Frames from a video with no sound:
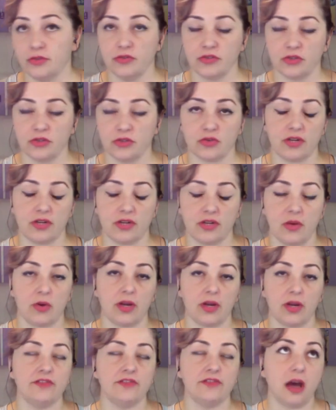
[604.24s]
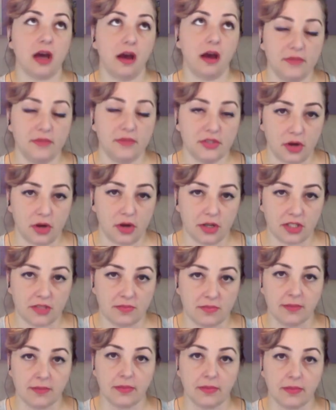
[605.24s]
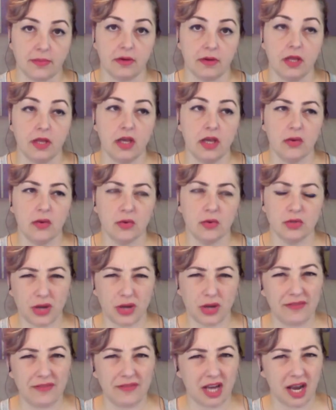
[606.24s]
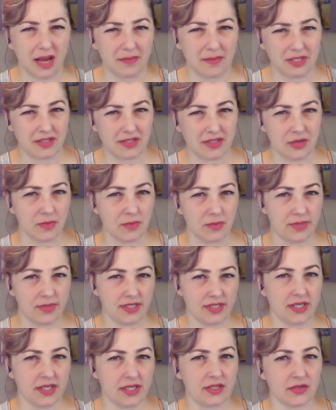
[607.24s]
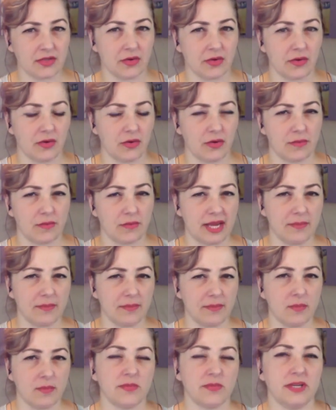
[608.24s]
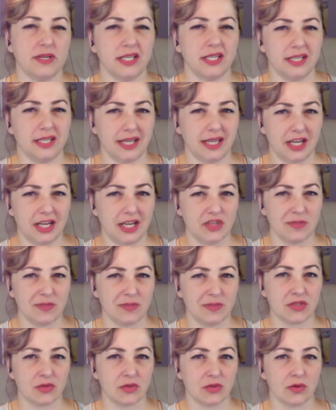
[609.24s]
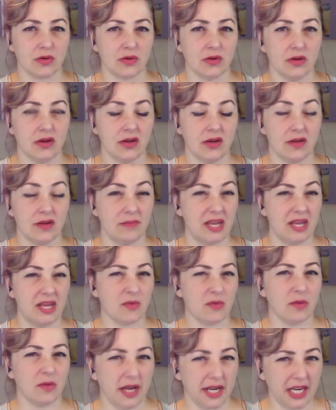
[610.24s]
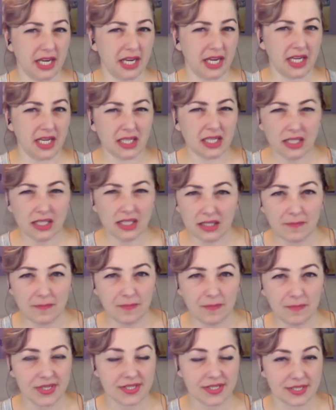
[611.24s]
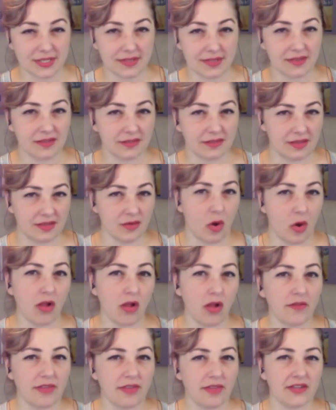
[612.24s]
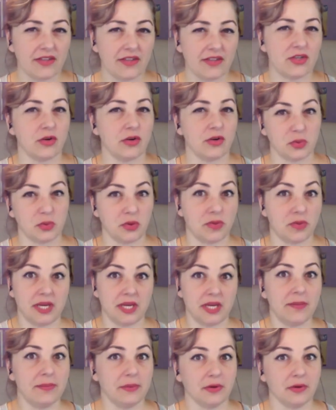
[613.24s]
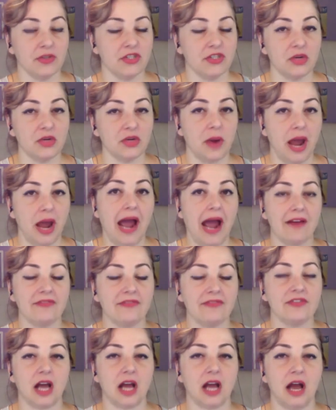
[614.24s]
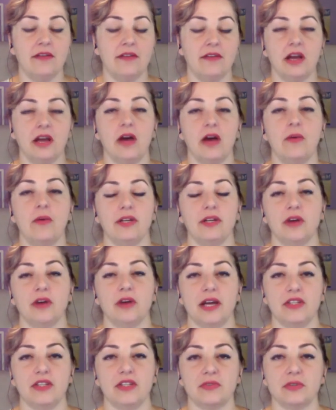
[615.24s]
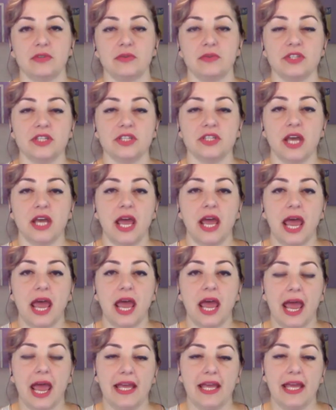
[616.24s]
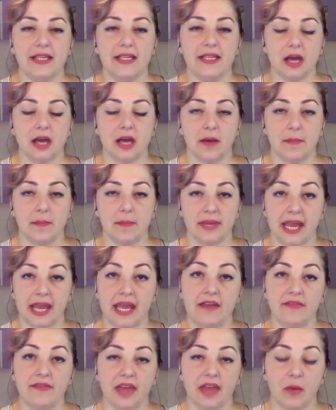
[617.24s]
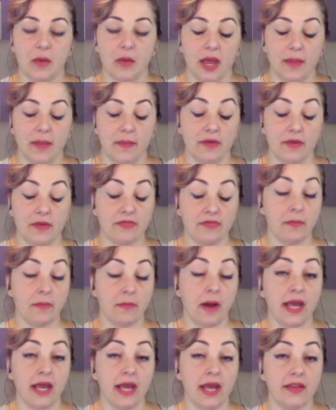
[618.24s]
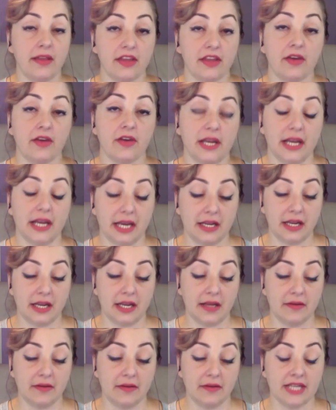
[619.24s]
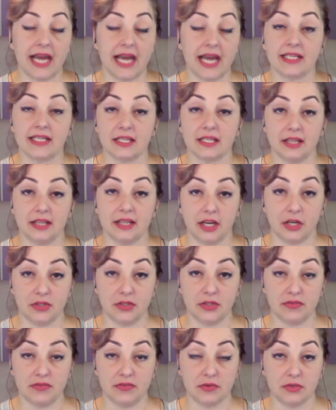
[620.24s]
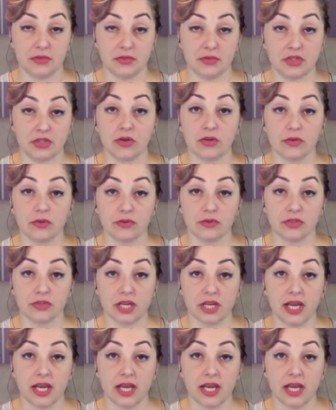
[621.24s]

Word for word: social network. I don't have time to talk to people. Well, do you have time to do a business or make more speaking engagements or make more money? Because all of that starts with people. So you have to kind of go in grassroots and behave that way. But for my theory and tactic that I use for circles